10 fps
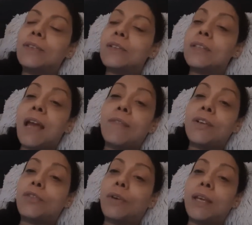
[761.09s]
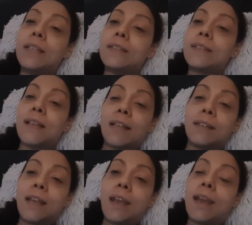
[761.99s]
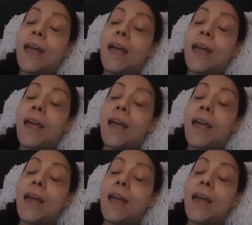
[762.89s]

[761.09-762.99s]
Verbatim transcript: just having a great Sunday.